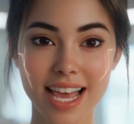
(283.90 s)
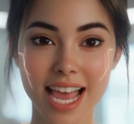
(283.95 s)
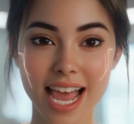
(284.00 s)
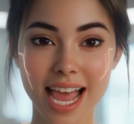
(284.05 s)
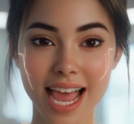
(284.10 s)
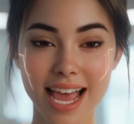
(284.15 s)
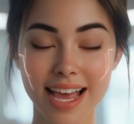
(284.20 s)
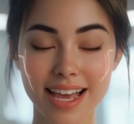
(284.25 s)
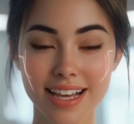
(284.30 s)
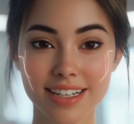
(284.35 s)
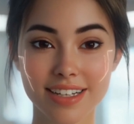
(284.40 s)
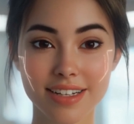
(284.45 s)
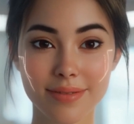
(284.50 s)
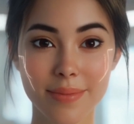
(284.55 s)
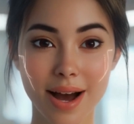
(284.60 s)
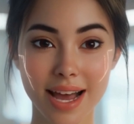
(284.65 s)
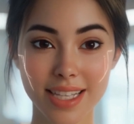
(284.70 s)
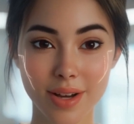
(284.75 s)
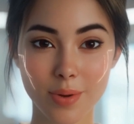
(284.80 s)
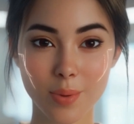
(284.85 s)
And,
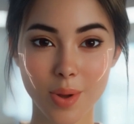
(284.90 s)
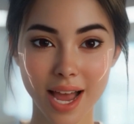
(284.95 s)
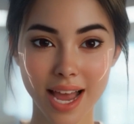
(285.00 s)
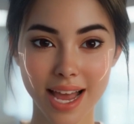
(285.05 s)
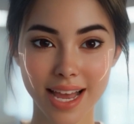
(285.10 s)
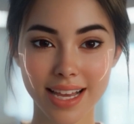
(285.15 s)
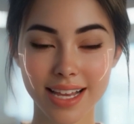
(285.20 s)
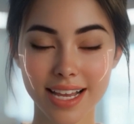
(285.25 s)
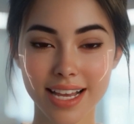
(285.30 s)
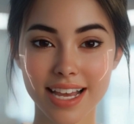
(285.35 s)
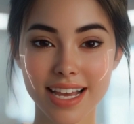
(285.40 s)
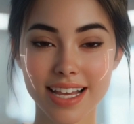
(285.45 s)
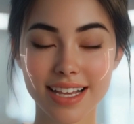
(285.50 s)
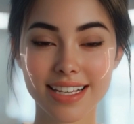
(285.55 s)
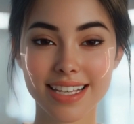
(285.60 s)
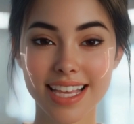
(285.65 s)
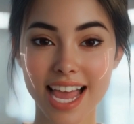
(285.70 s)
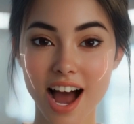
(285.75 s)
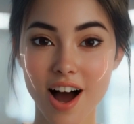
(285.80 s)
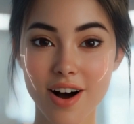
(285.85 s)
by the way,
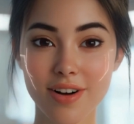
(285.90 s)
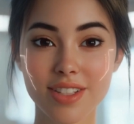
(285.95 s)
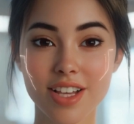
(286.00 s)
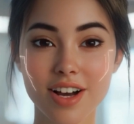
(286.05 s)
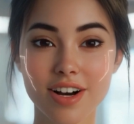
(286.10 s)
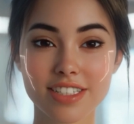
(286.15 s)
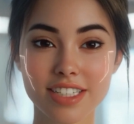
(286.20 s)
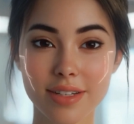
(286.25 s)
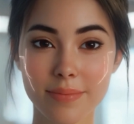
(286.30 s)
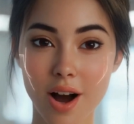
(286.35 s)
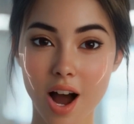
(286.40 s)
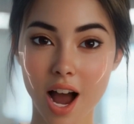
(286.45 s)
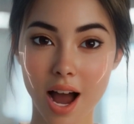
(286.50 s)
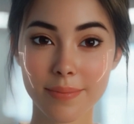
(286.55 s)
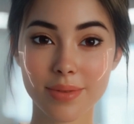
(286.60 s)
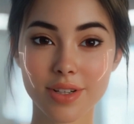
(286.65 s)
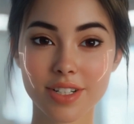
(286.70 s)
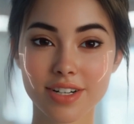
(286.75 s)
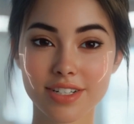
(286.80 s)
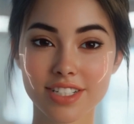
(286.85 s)
now there is a
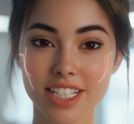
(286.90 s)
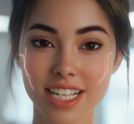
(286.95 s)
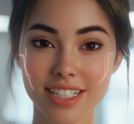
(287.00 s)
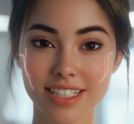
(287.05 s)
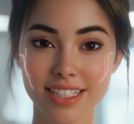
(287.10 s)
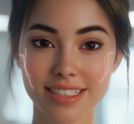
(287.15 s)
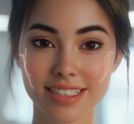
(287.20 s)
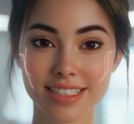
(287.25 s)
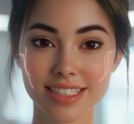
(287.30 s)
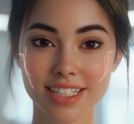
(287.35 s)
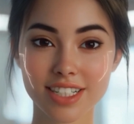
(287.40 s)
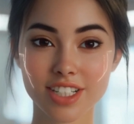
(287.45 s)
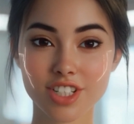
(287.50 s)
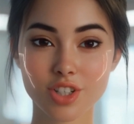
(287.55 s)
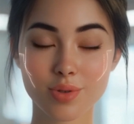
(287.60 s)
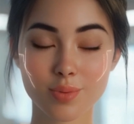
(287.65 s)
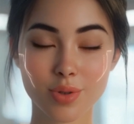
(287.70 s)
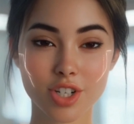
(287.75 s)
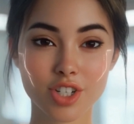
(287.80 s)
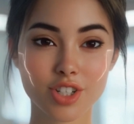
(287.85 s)
popular tendency
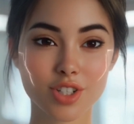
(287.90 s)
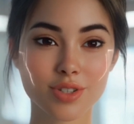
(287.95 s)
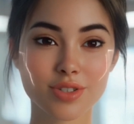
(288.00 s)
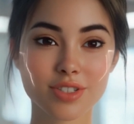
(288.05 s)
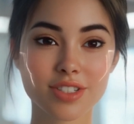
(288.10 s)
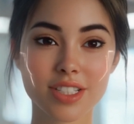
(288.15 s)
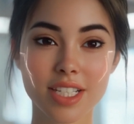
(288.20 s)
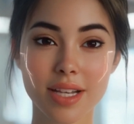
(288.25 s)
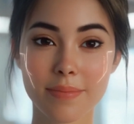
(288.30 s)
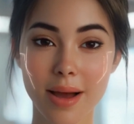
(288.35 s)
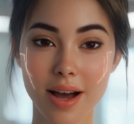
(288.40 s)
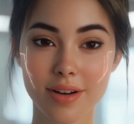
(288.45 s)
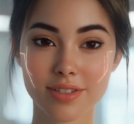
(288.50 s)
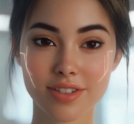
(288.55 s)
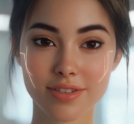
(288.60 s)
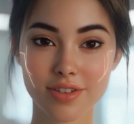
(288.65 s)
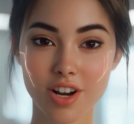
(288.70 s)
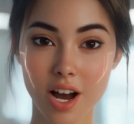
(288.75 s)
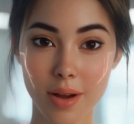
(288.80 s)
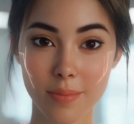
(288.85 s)
to reduce the amount
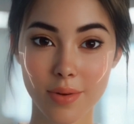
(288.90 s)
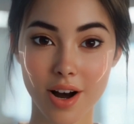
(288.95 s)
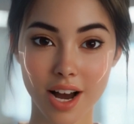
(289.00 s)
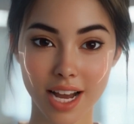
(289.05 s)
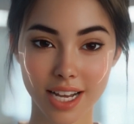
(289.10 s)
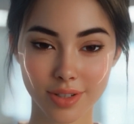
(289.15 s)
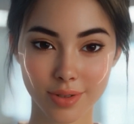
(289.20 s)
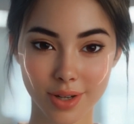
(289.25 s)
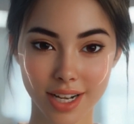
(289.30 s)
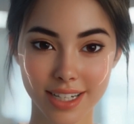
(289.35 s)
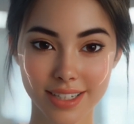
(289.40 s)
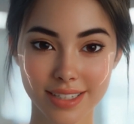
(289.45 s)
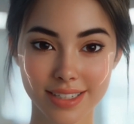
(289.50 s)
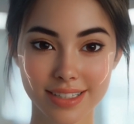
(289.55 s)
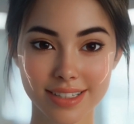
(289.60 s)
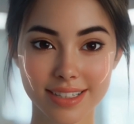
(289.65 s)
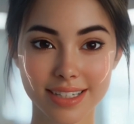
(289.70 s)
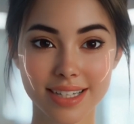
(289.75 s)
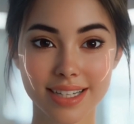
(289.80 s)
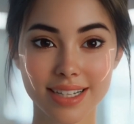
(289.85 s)
of carbohydrates.